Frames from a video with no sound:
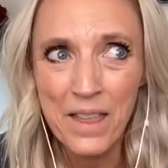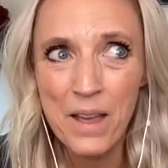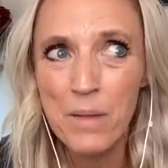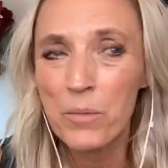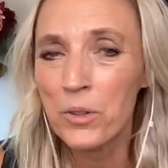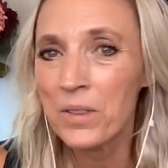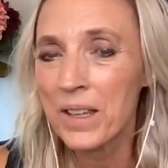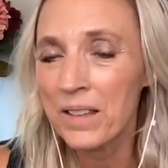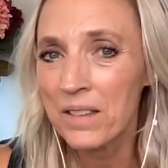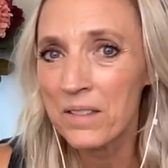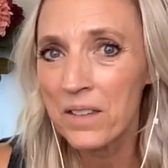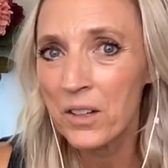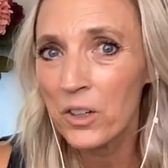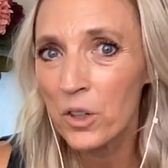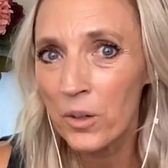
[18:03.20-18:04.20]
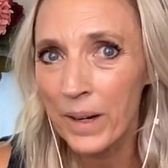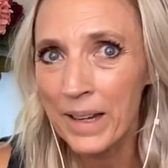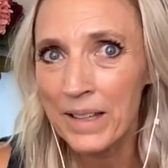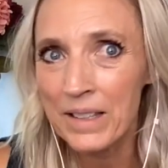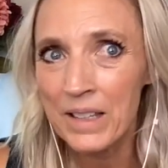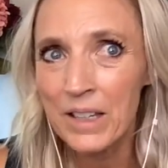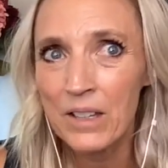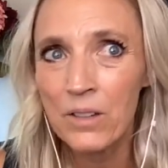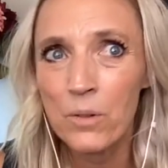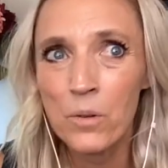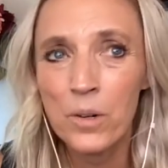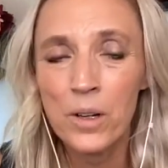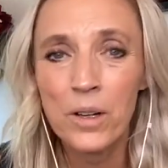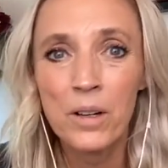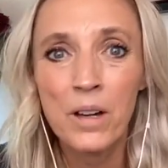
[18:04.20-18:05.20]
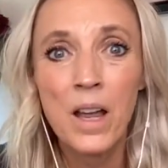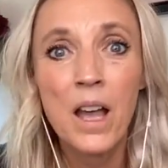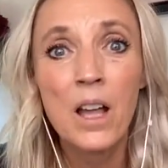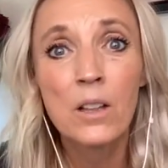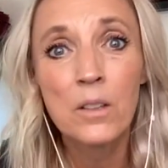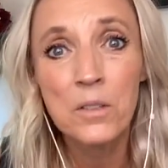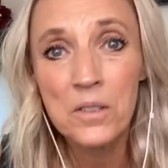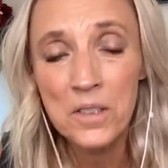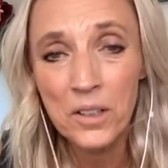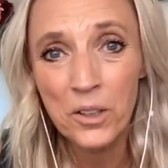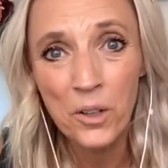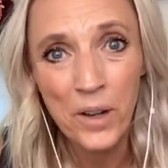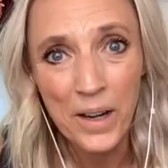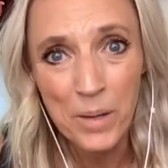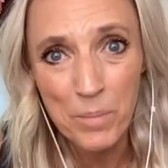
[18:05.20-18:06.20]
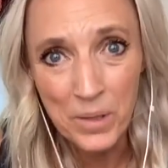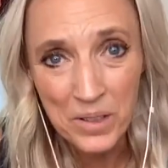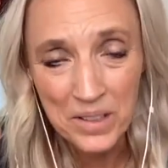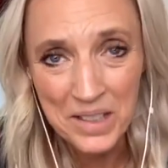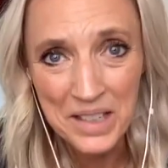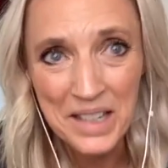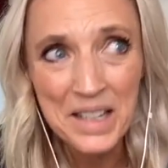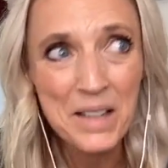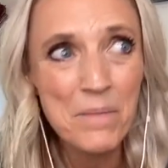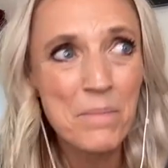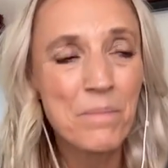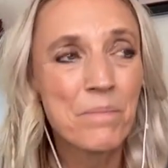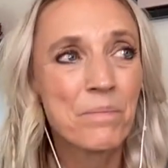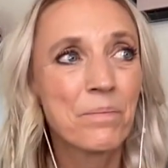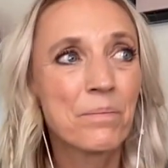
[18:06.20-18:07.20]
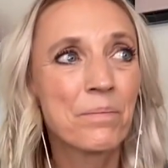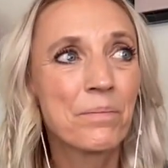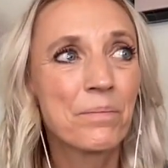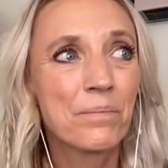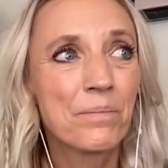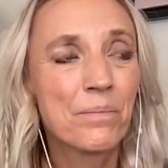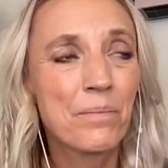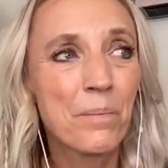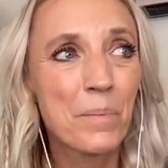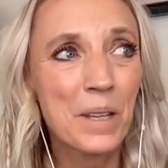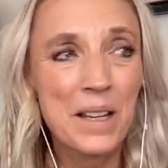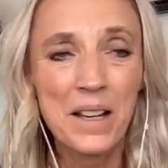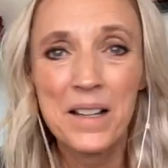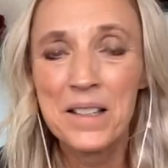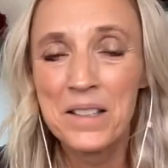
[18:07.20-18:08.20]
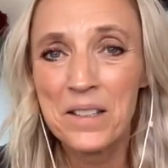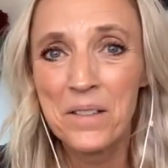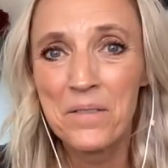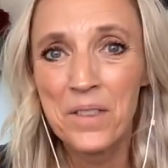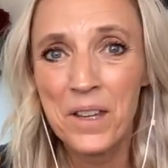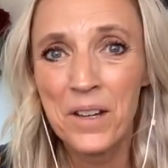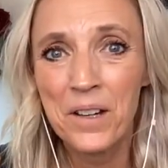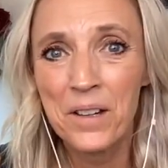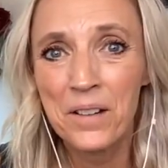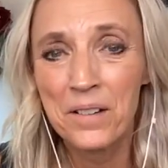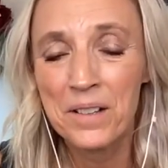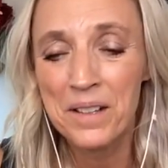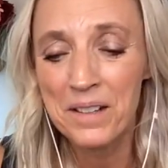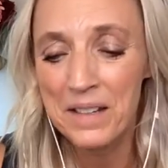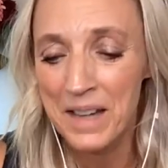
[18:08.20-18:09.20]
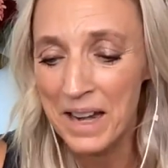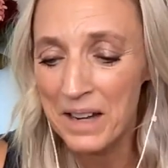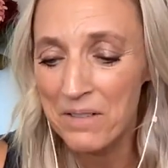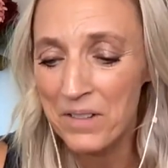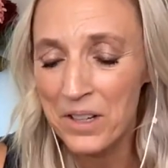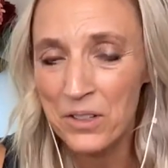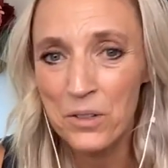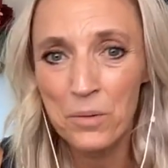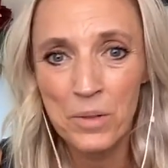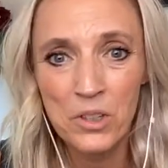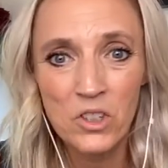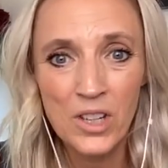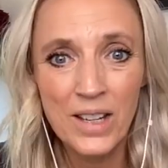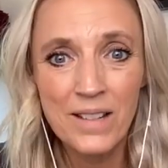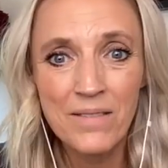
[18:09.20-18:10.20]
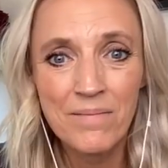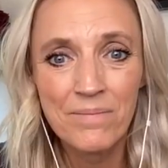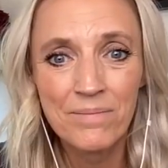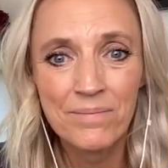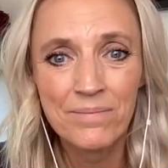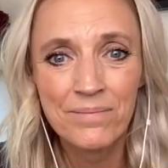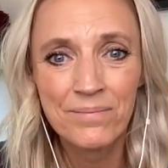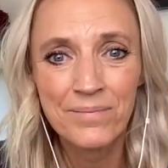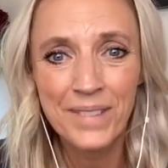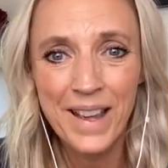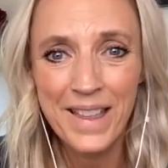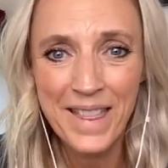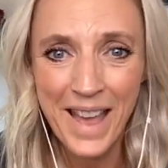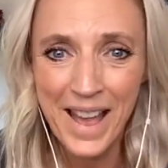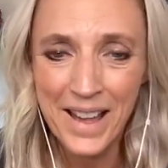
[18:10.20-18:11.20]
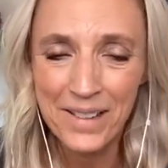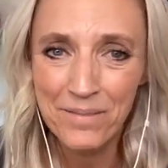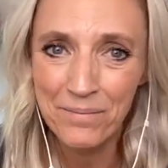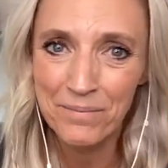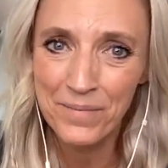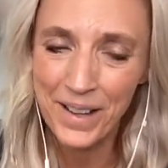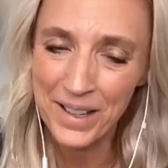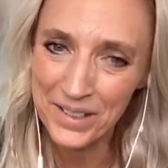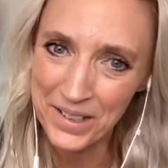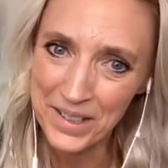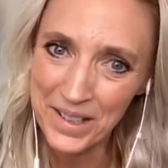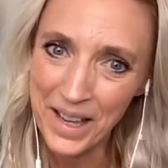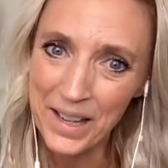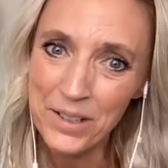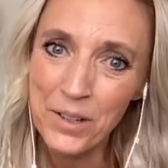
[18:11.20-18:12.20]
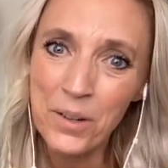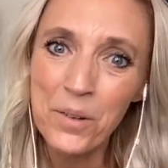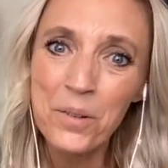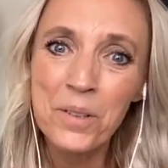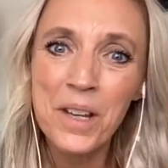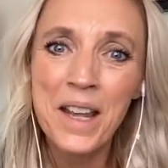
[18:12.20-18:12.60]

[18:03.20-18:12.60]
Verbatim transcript: them or think that they're crazy or lose their credibility because of their native intuition and that as a side note